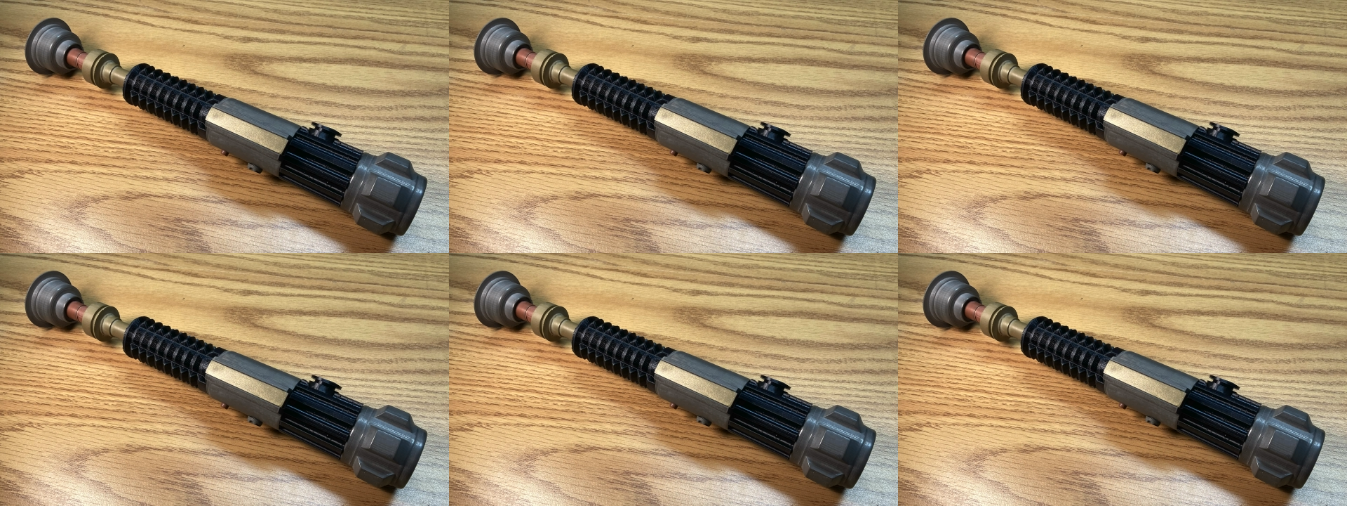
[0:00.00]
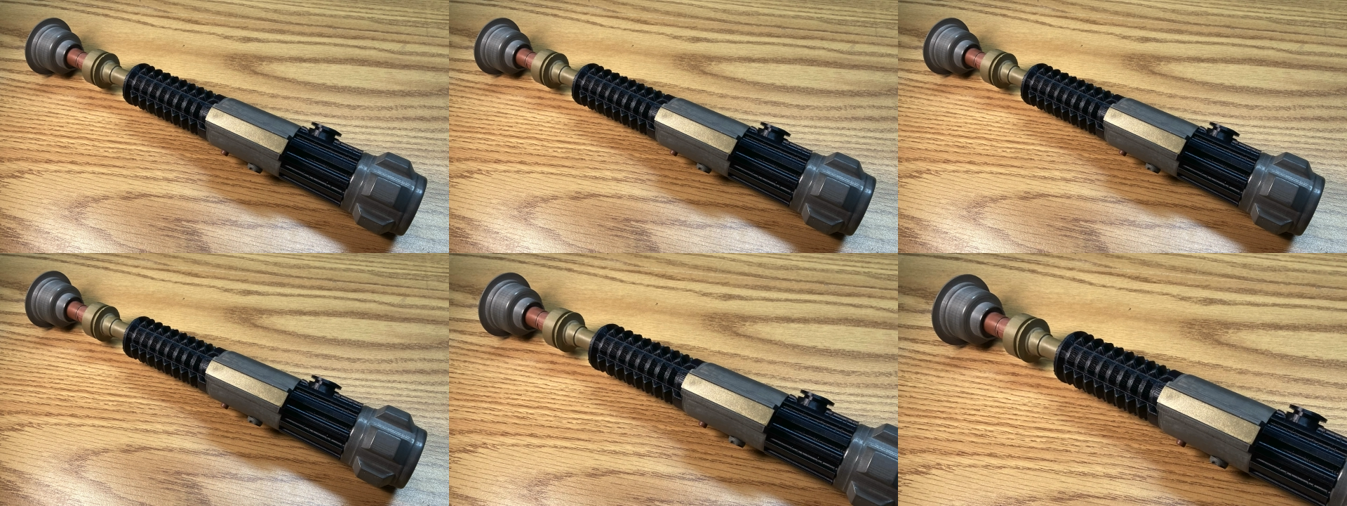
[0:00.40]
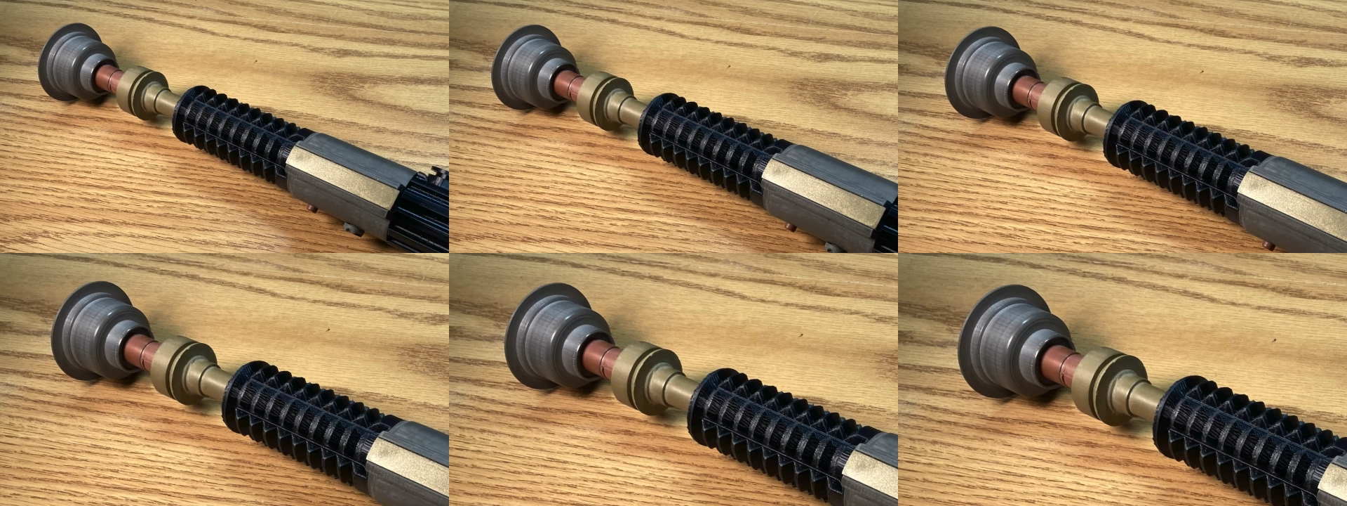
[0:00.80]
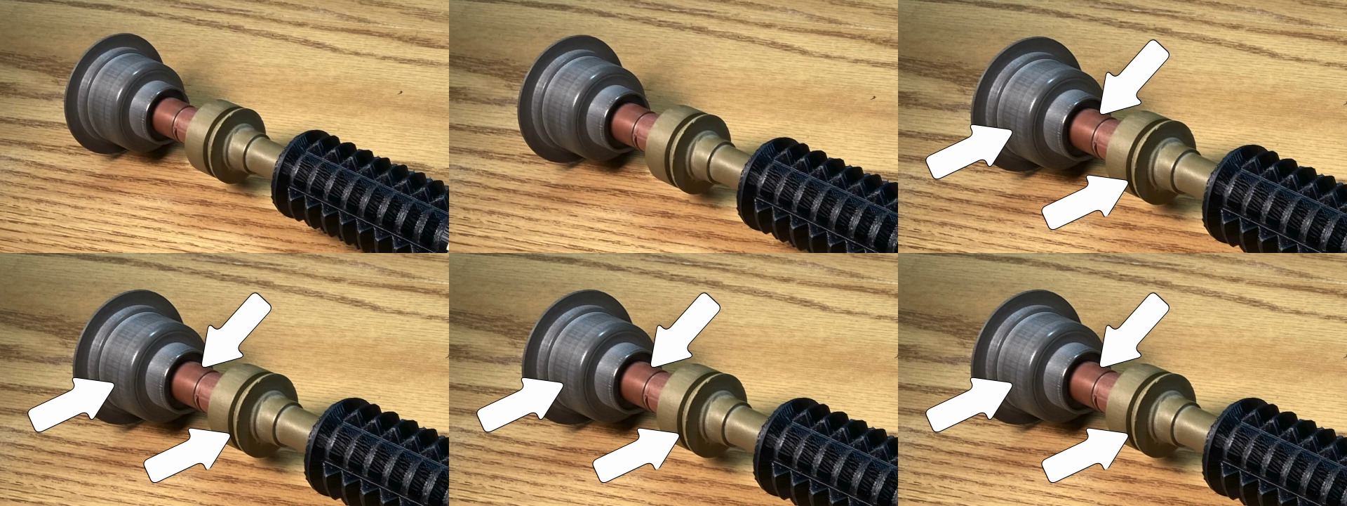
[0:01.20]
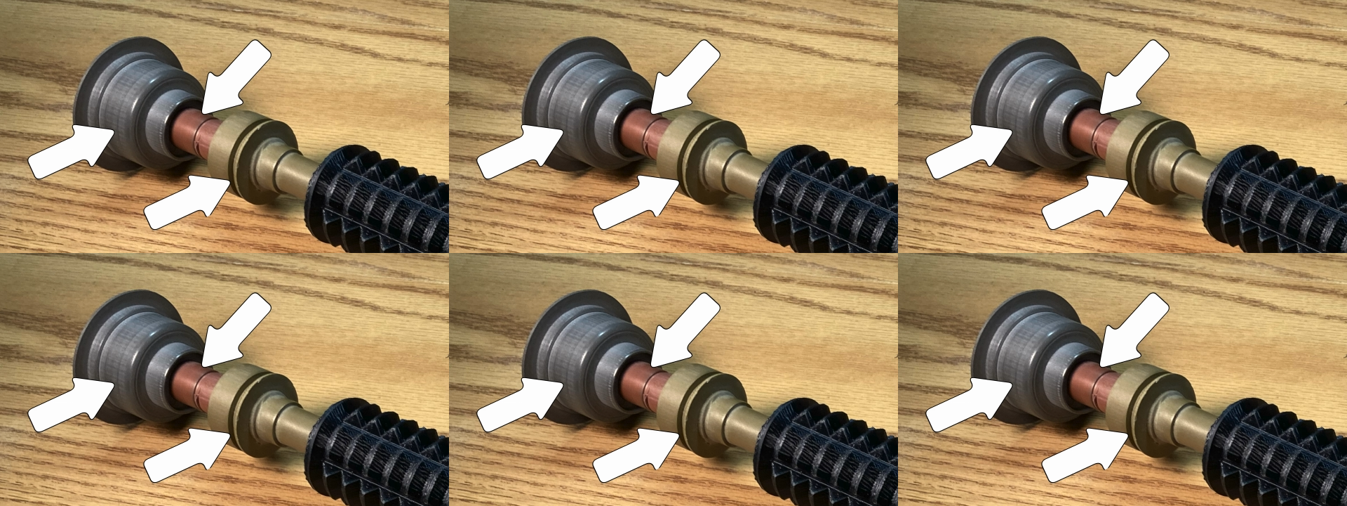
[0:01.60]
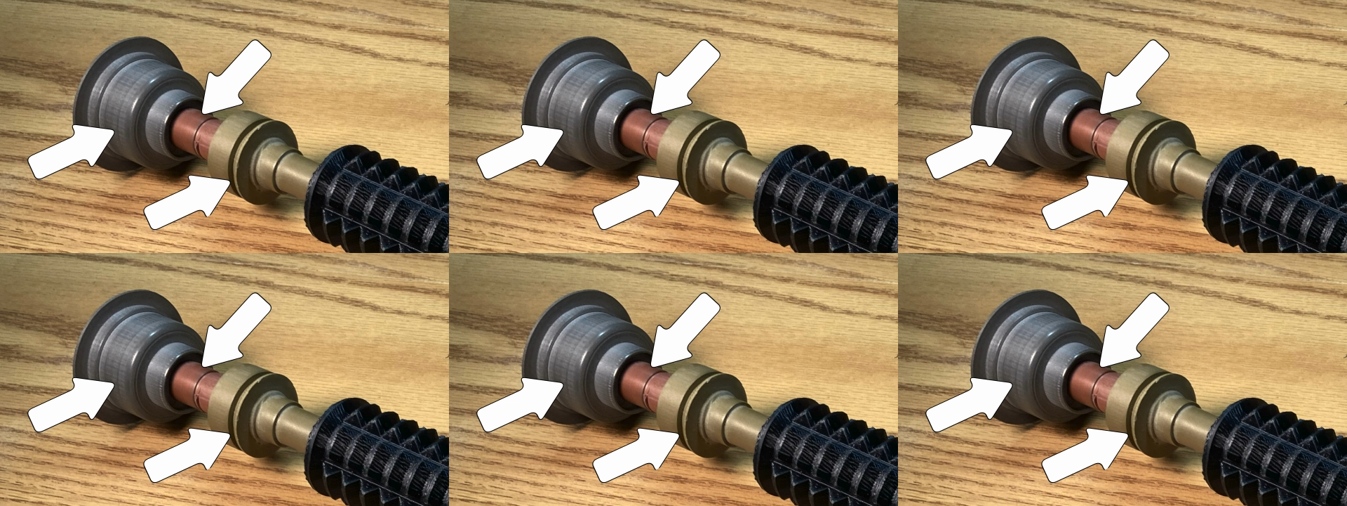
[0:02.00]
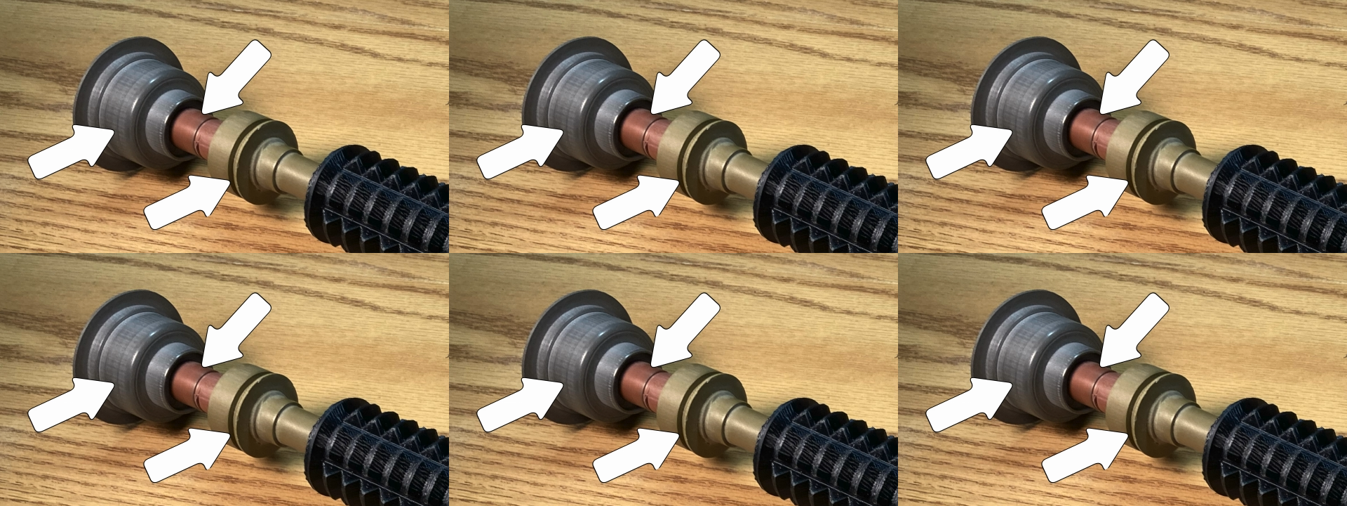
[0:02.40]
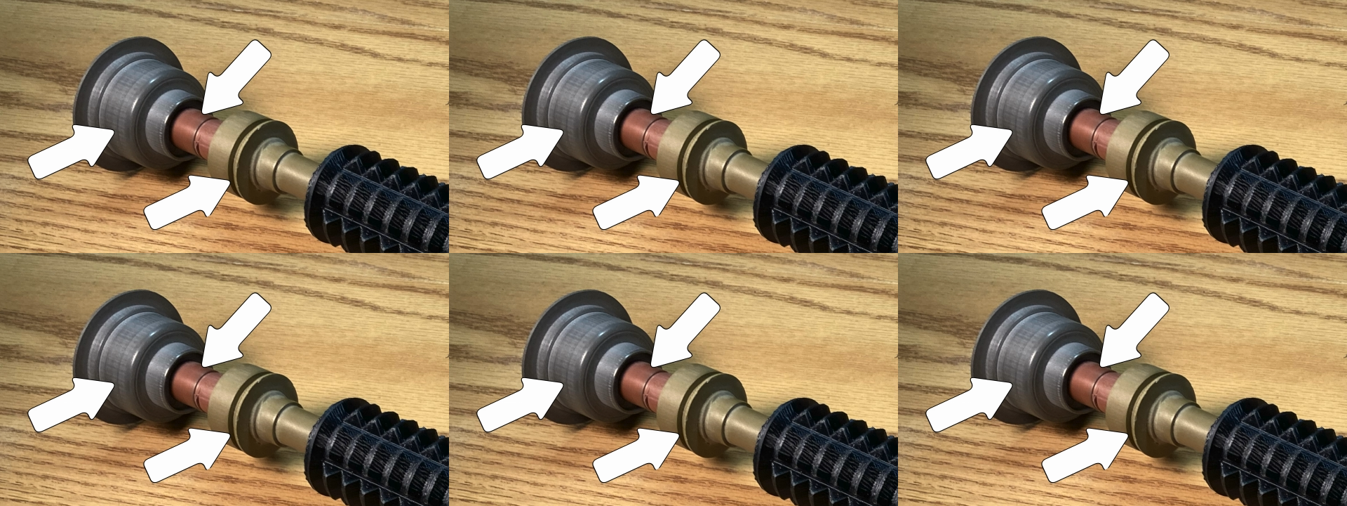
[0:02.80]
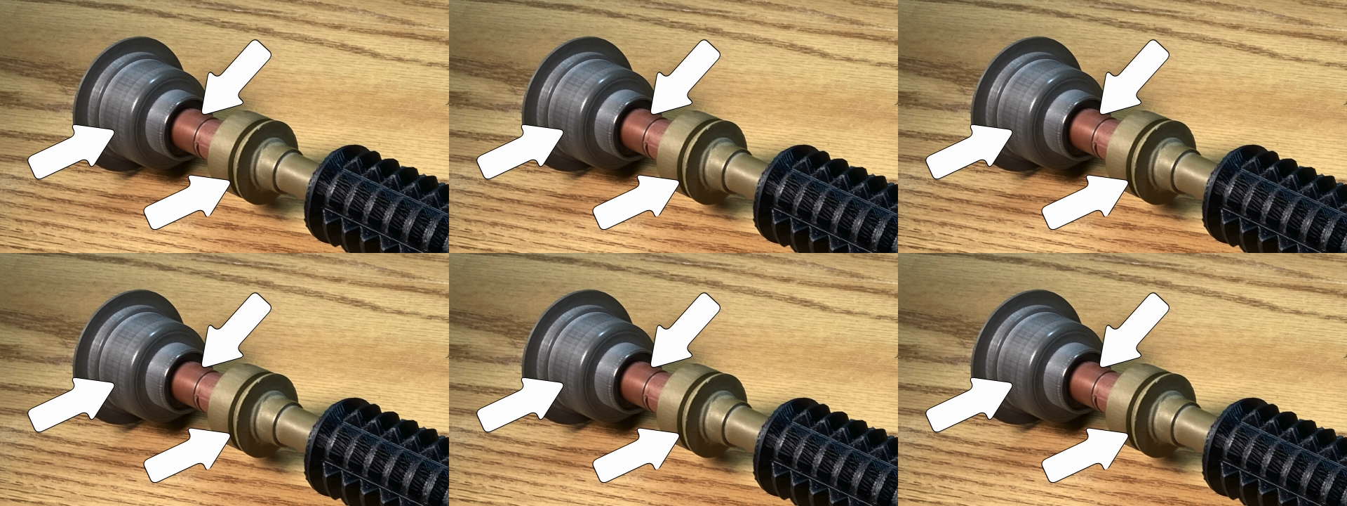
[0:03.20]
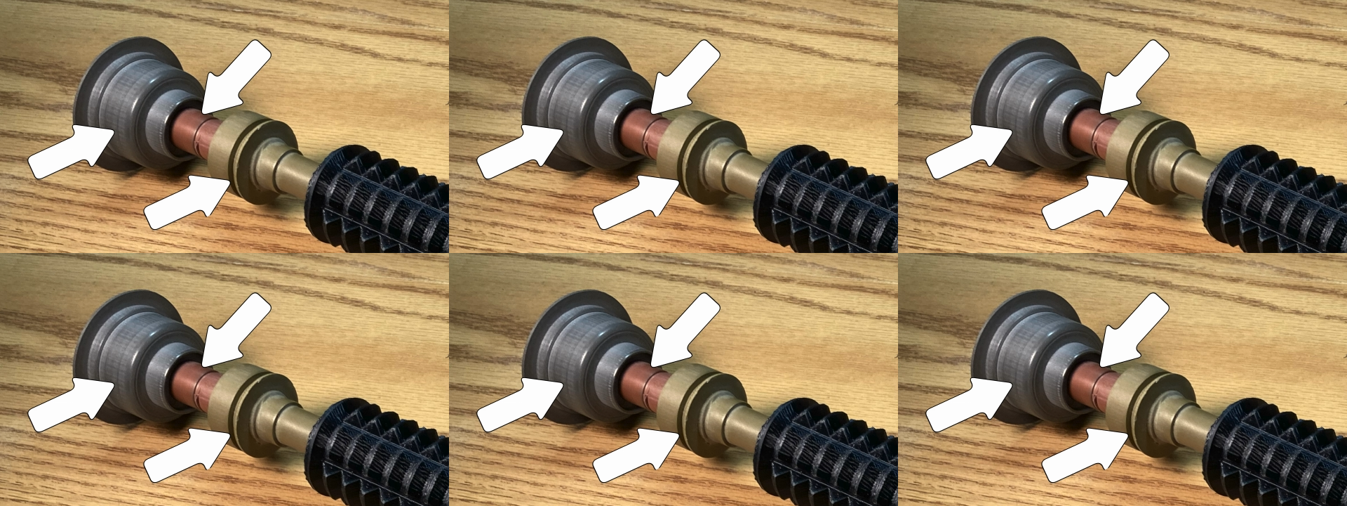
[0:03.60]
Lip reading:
No face is visible, so there are no lips to read.